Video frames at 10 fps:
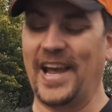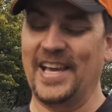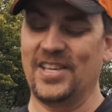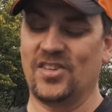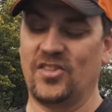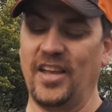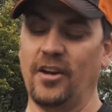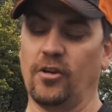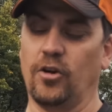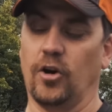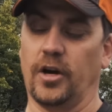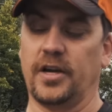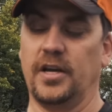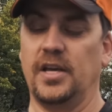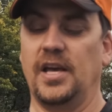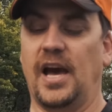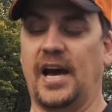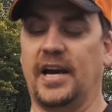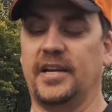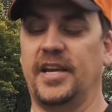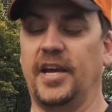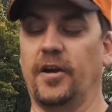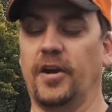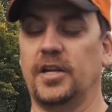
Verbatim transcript: a stinger hook on here.